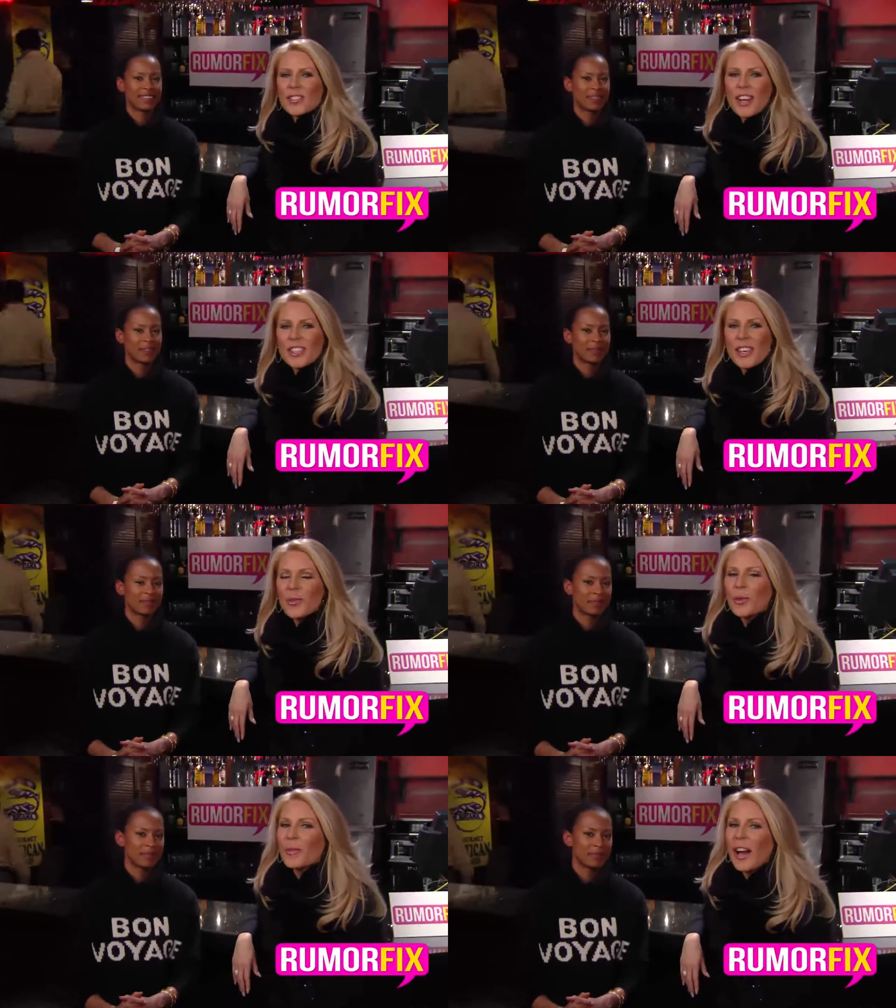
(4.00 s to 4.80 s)
Speaker 1: Posse, and
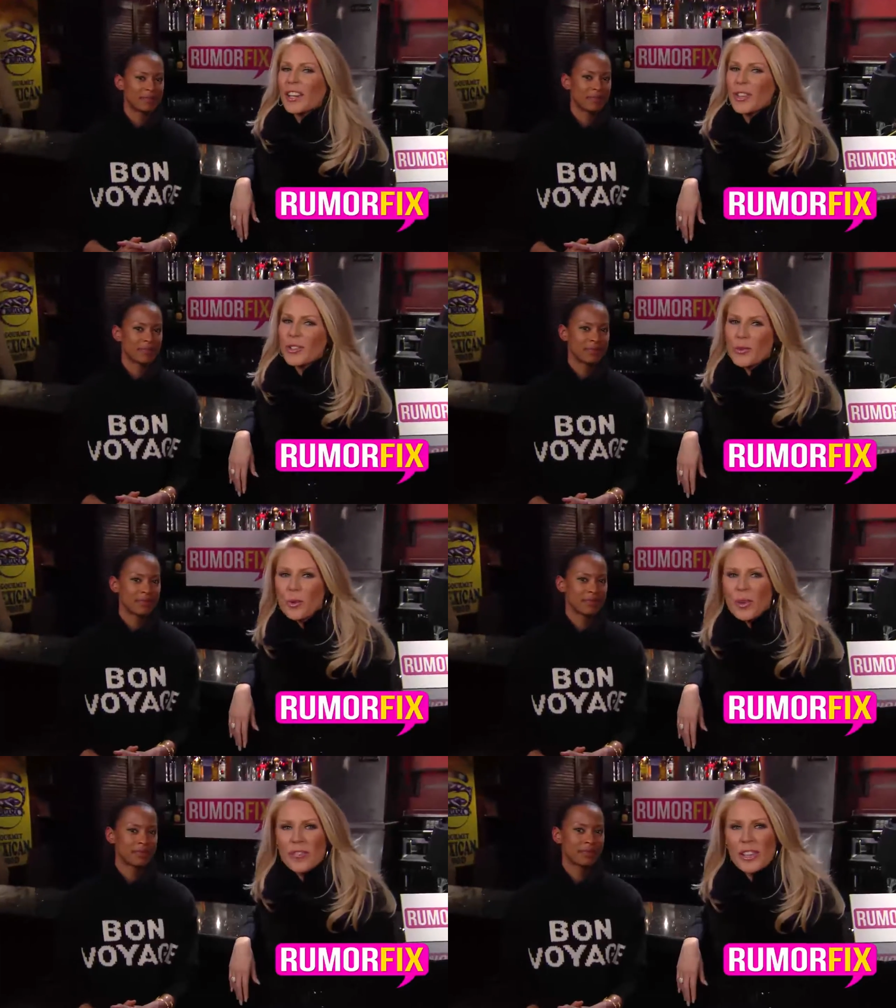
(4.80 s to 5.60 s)
we're back here at the
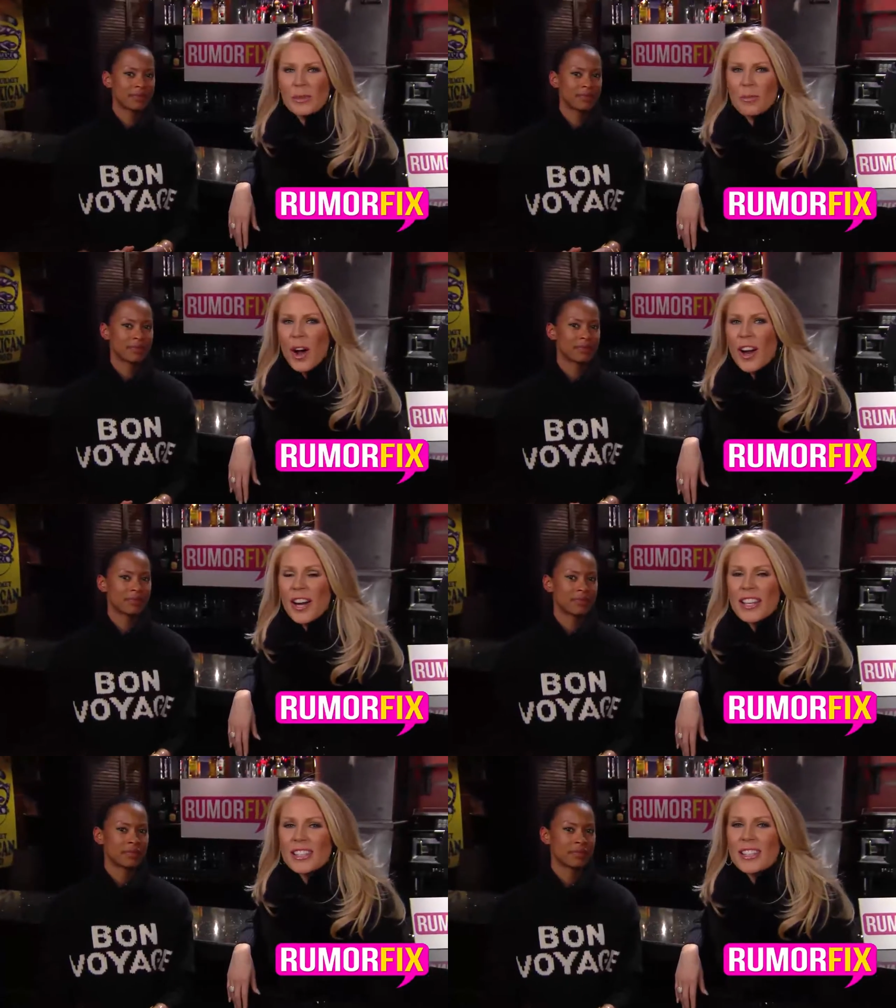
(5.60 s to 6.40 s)
Rumor Fix Bar
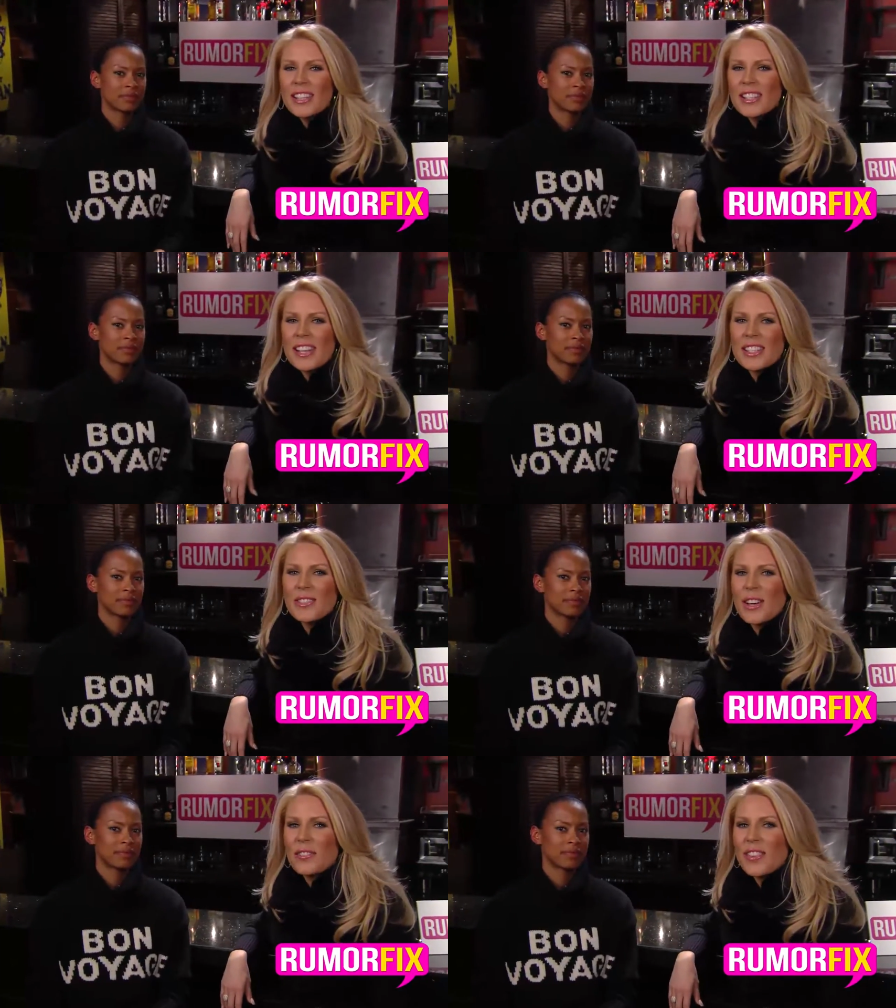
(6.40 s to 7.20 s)
at Sundance
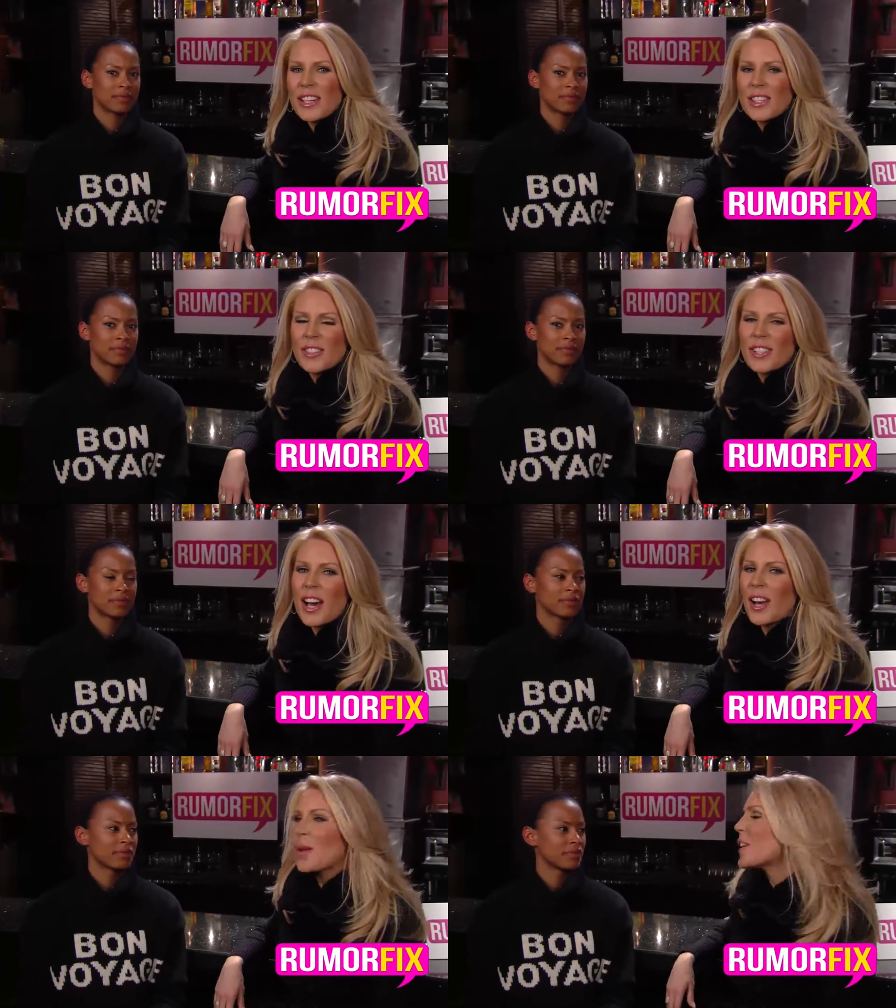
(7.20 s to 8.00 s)
Film Festival,
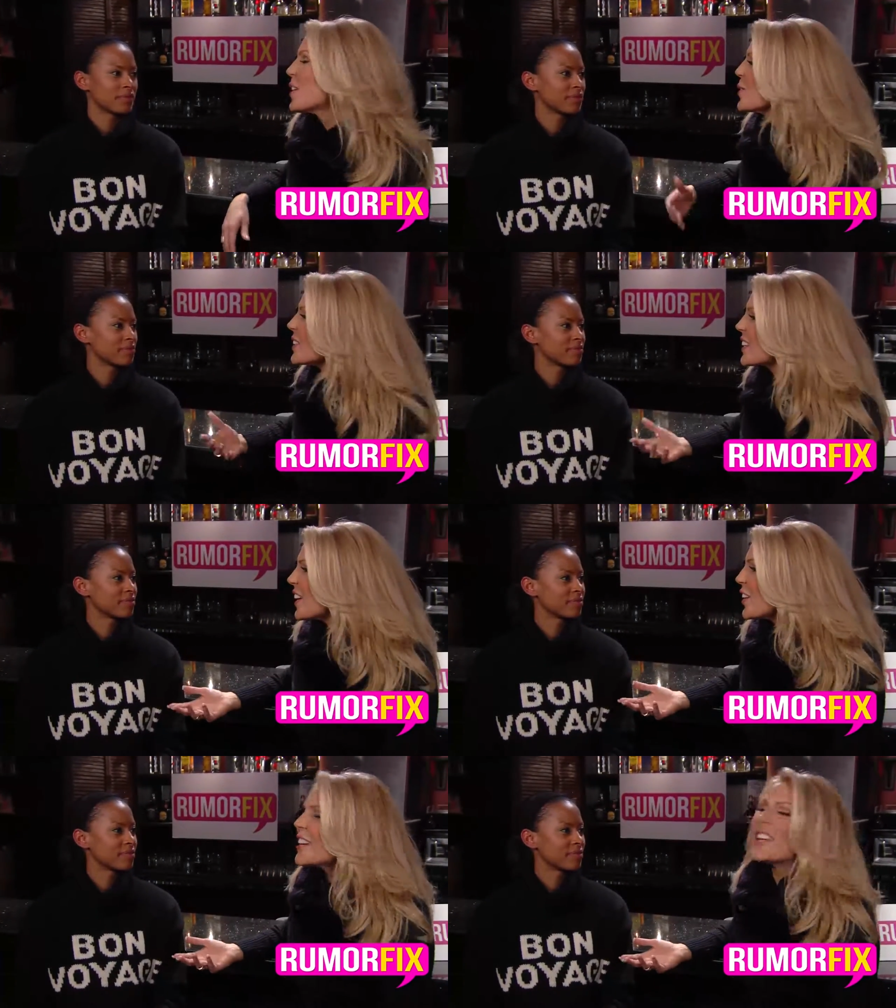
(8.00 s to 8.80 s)
and I'm here with
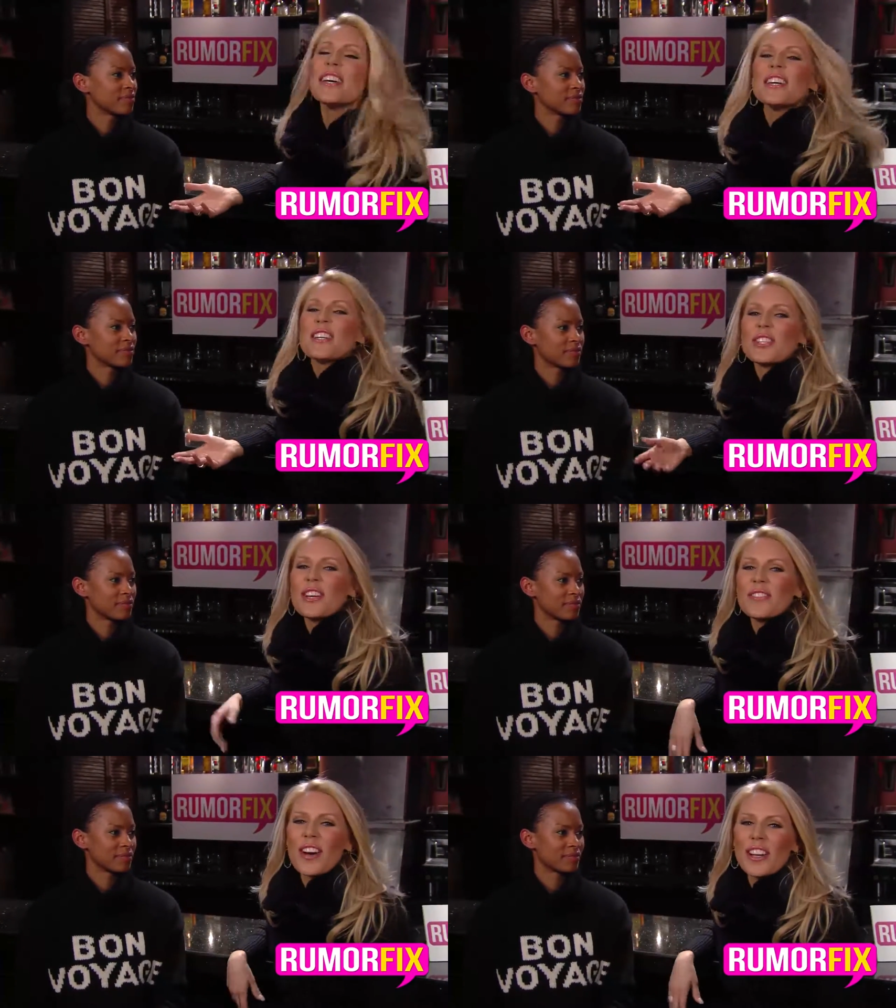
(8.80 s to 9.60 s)
Kearran
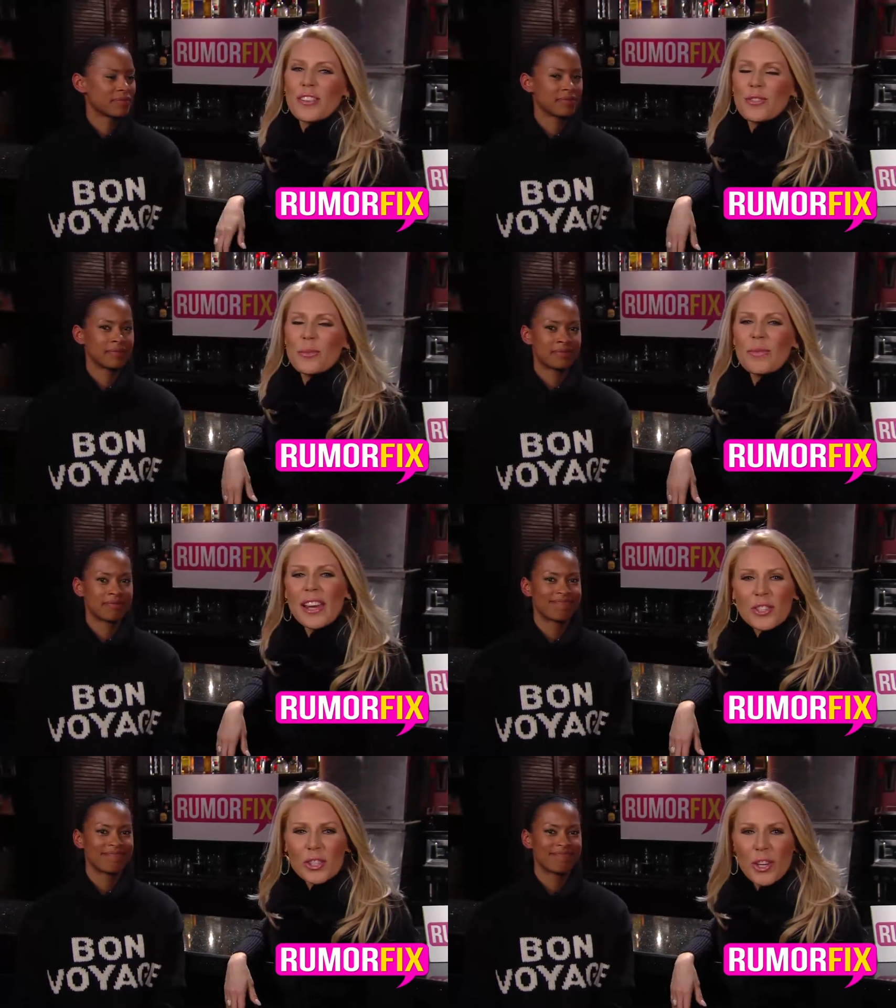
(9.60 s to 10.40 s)
Giovanni from
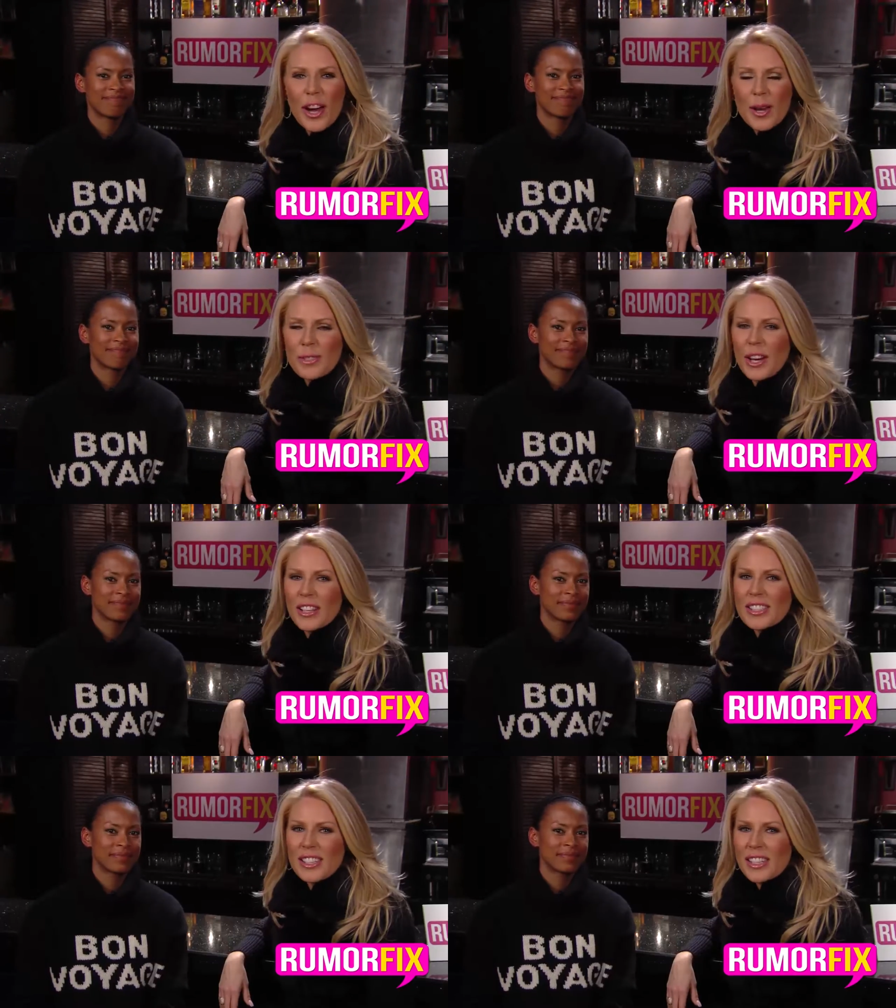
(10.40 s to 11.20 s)
Major Crimes on
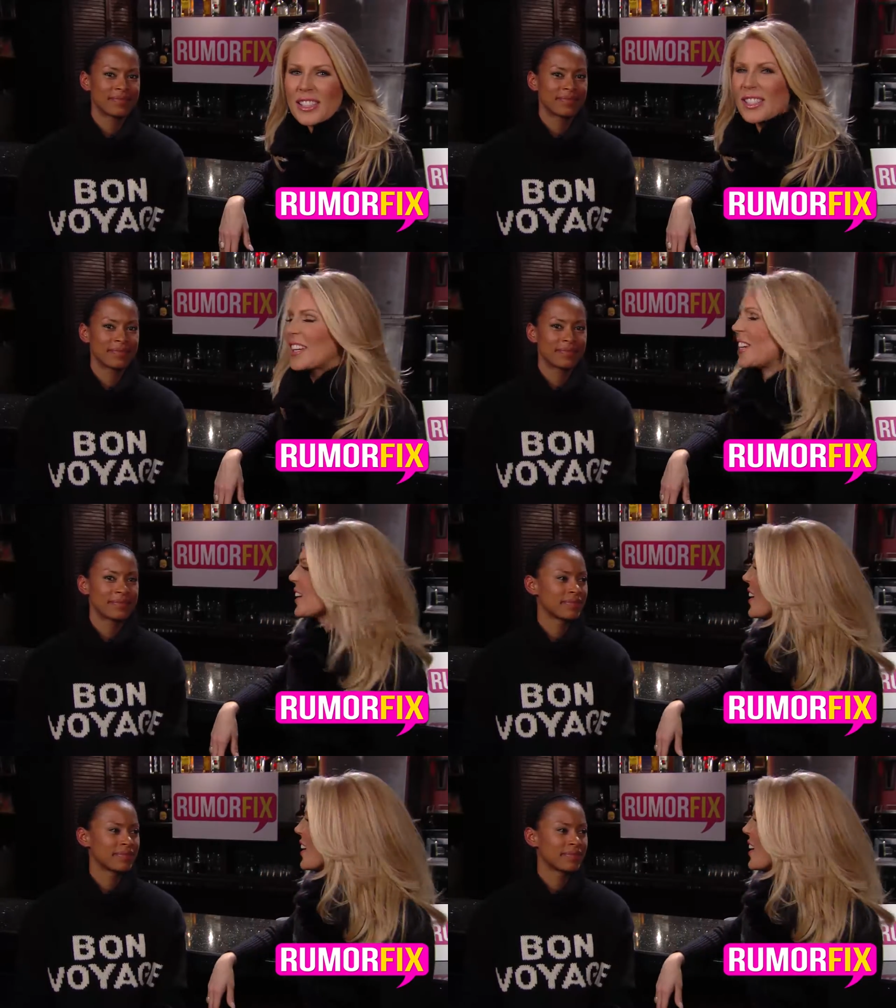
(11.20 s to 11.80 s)
T N T.